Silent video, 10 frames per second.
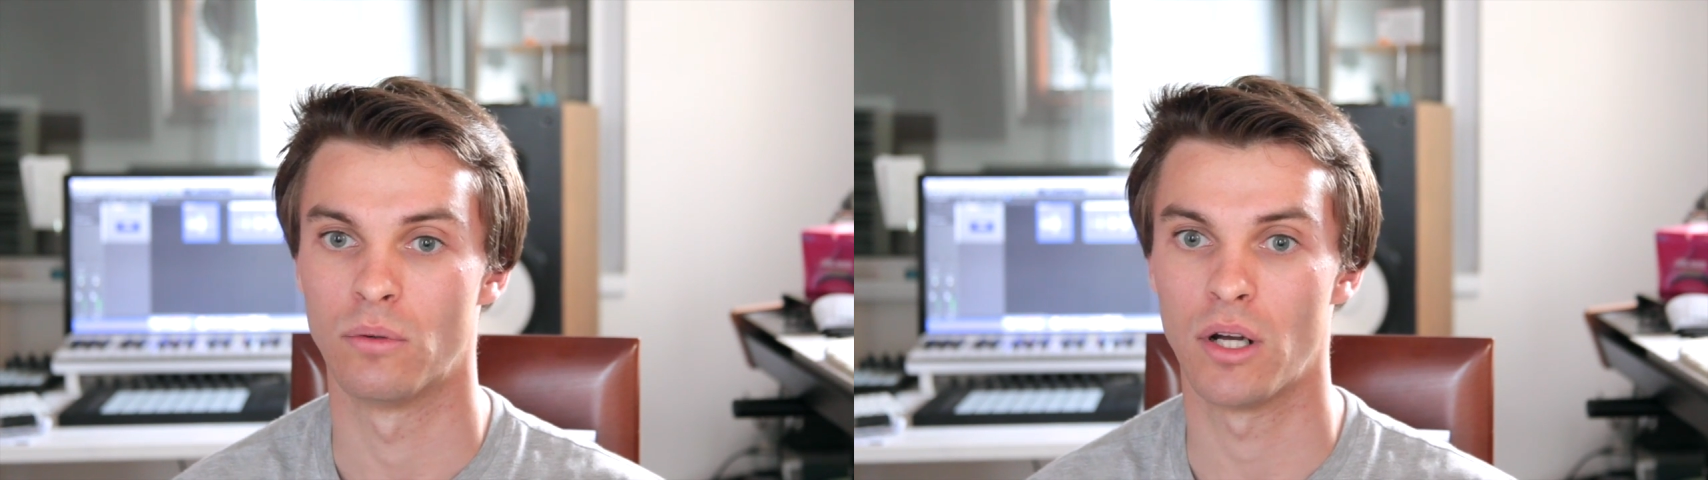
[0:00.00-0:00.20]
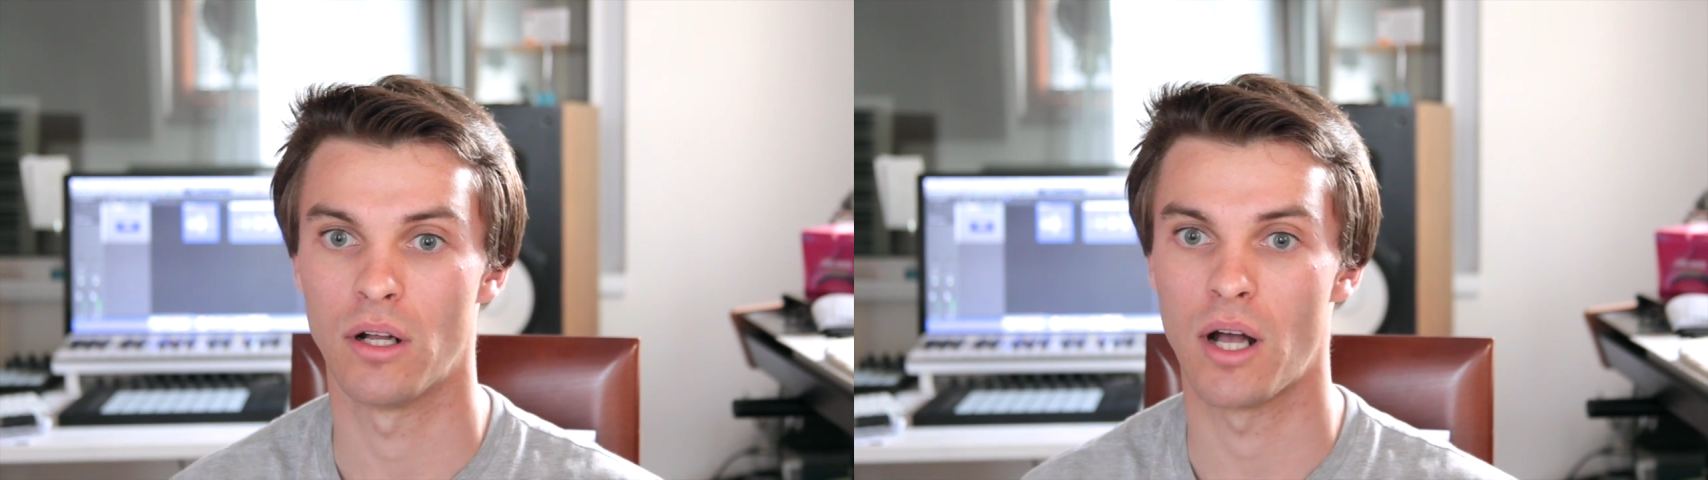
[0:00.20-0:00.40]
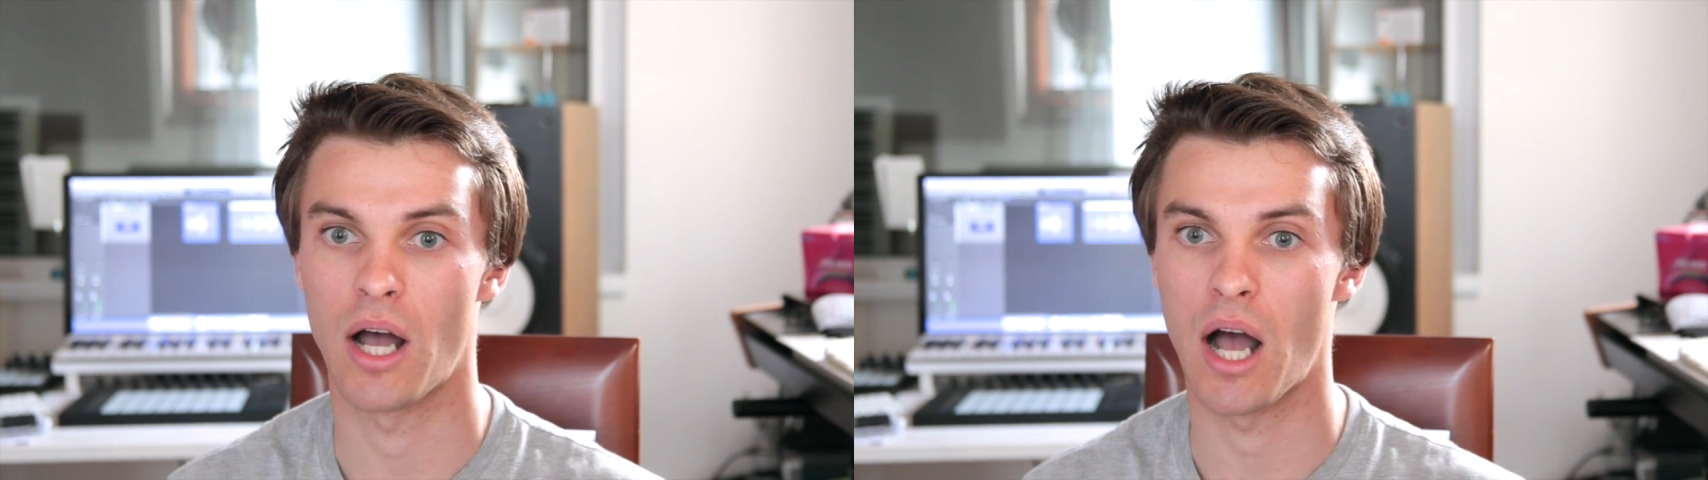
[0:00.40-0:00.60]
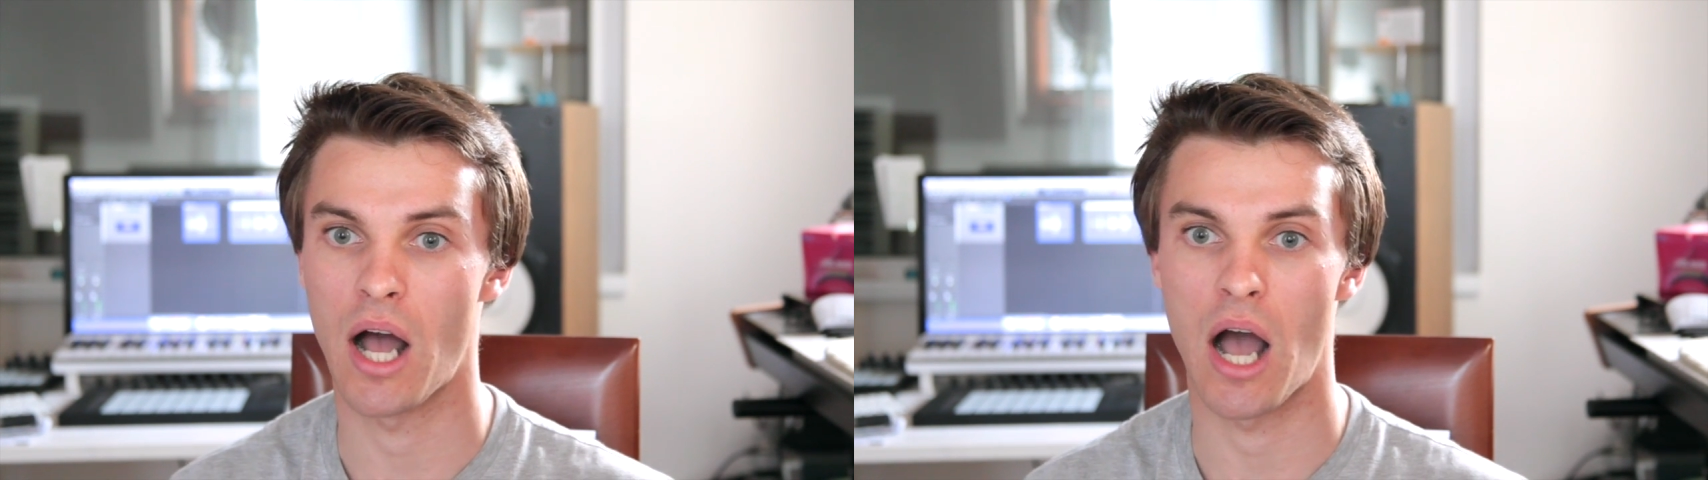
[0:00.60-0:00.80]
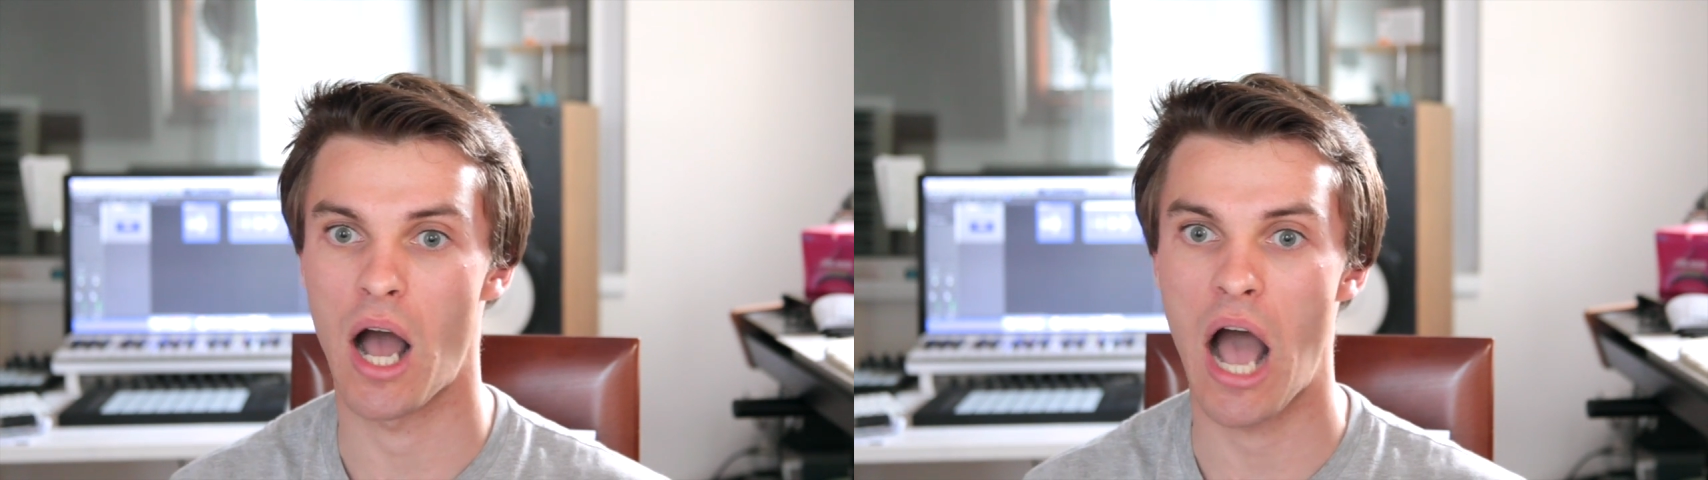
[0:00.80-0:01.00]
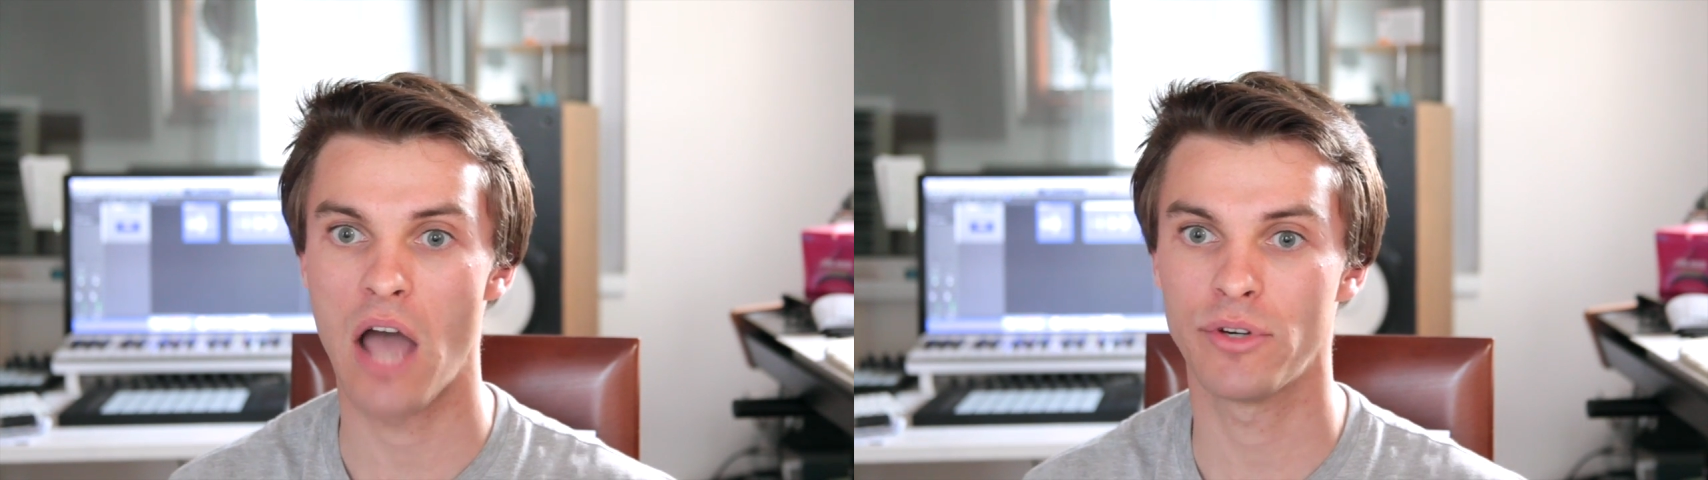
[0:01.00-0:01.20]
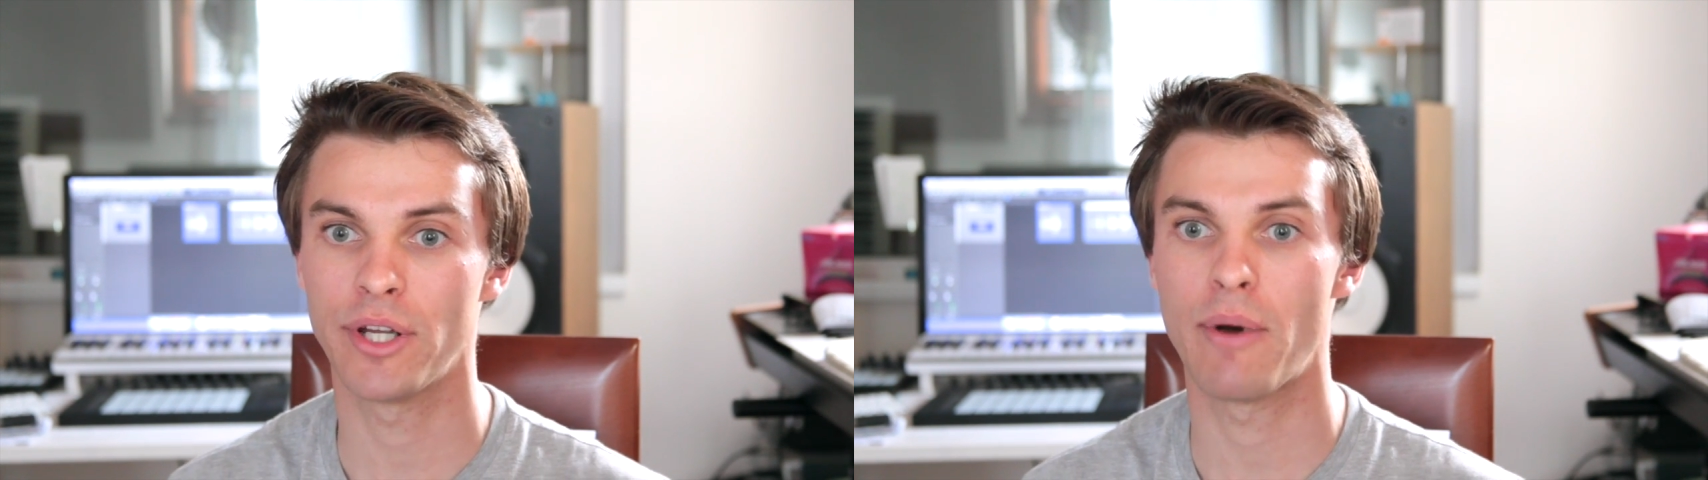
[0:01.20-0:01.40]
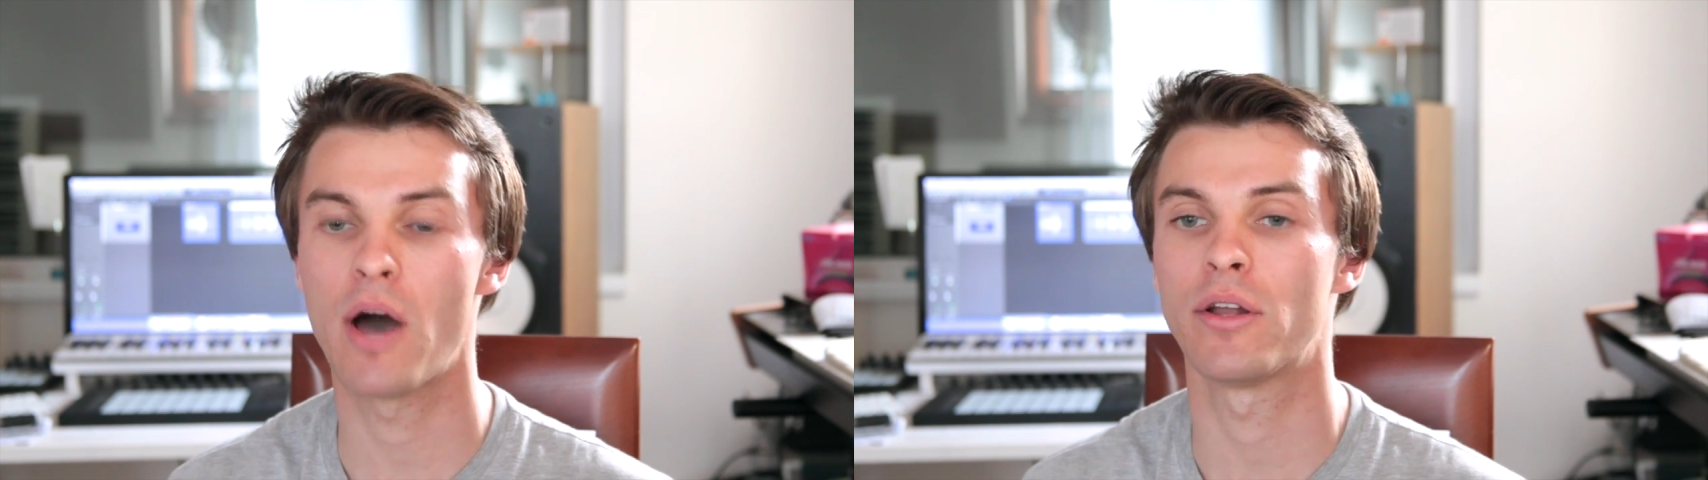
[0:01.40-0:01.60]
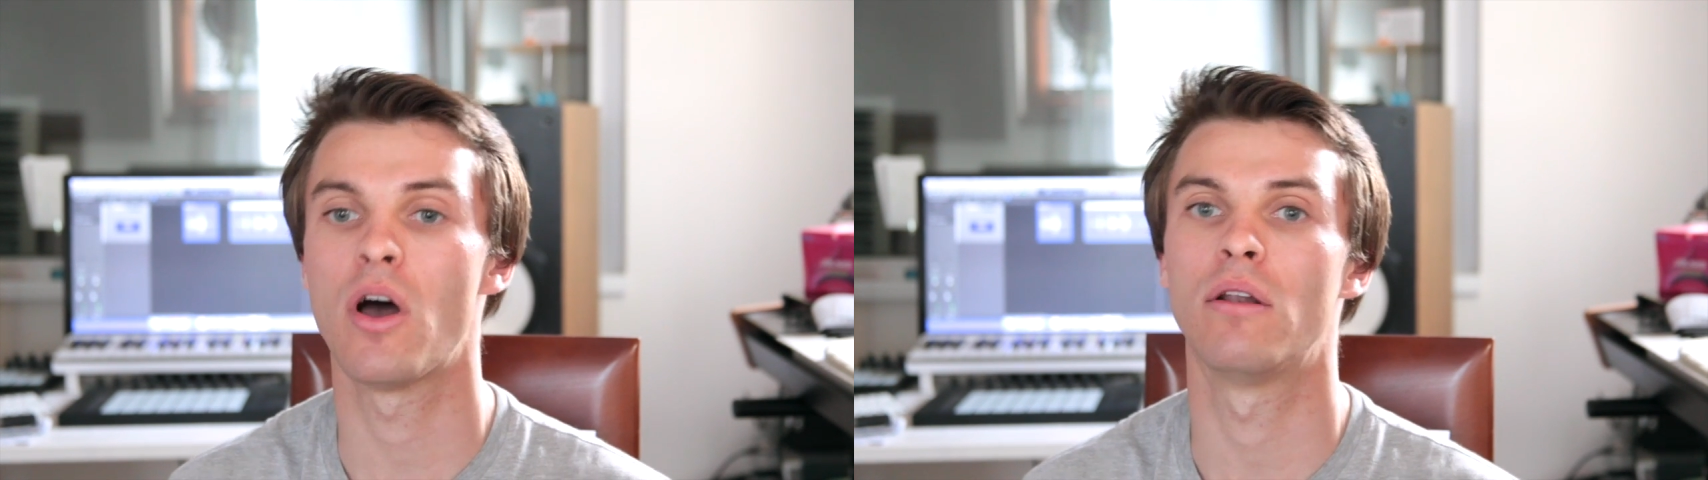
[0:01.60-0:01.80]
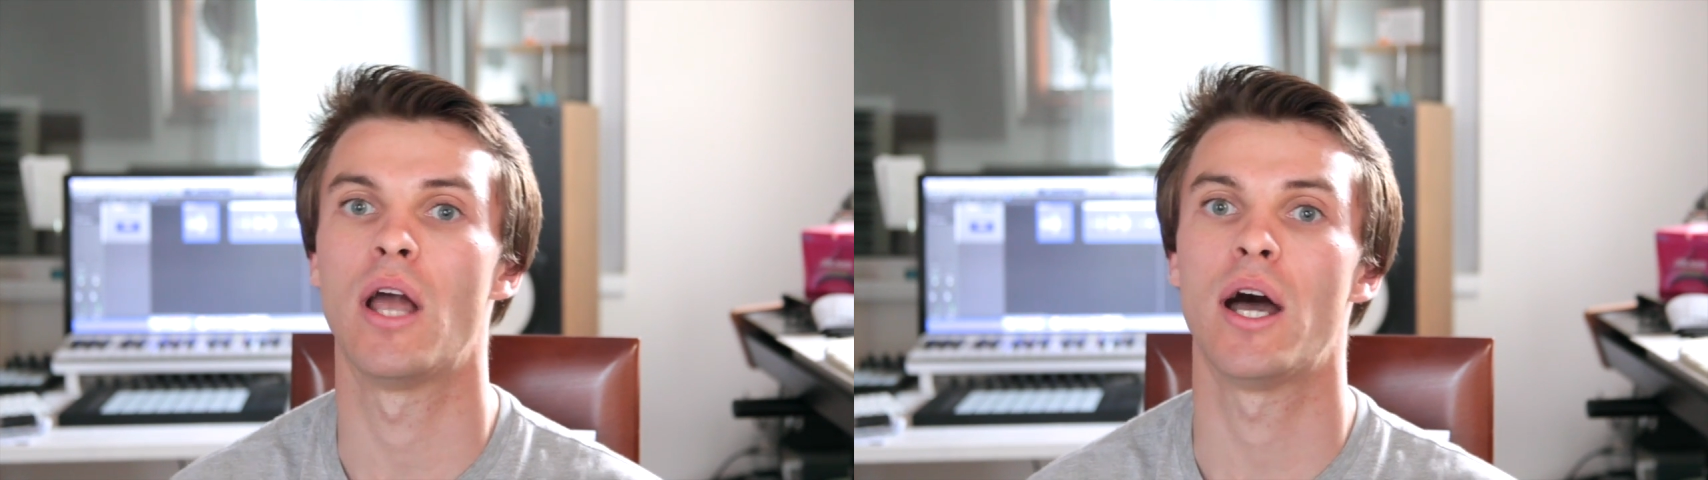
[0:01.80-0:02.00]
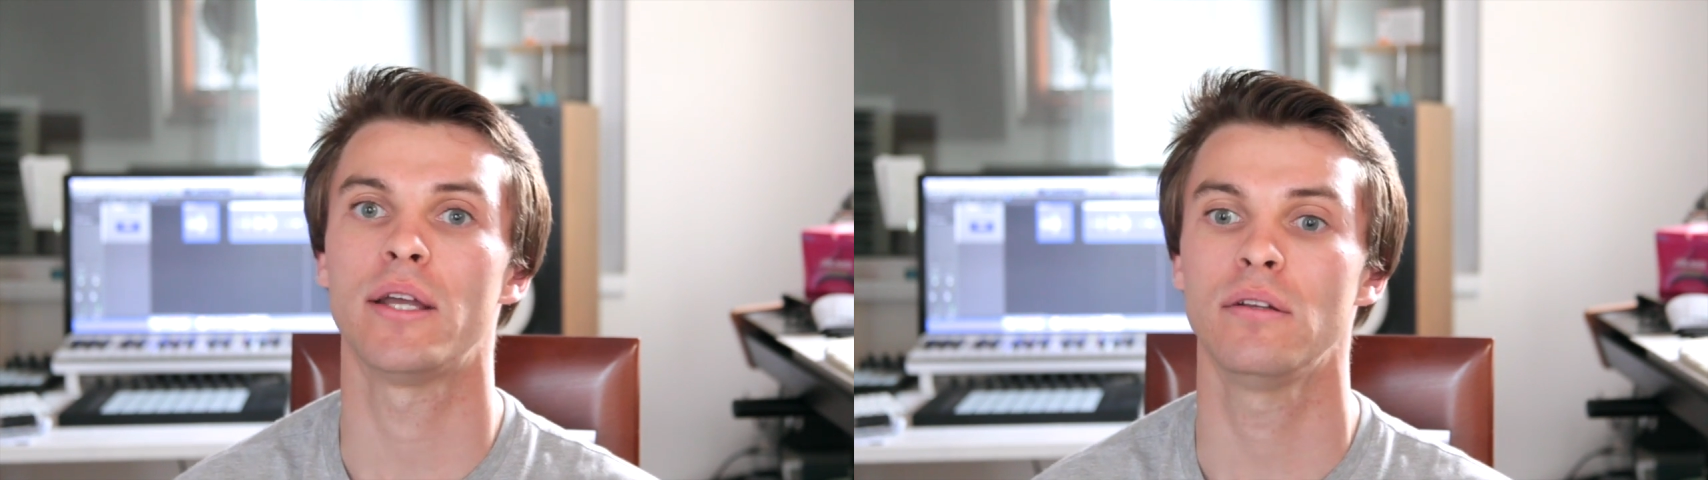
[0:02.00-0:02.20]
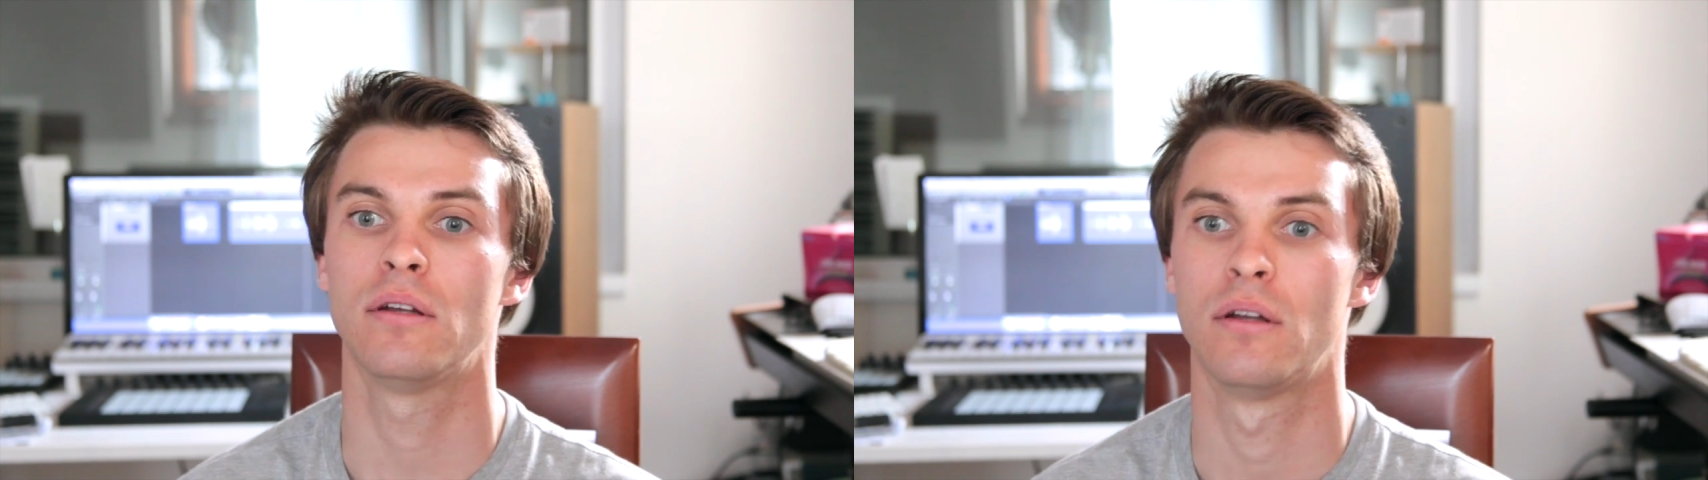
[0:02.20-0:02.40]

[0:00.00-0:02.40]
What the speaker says: Well, I read about it online.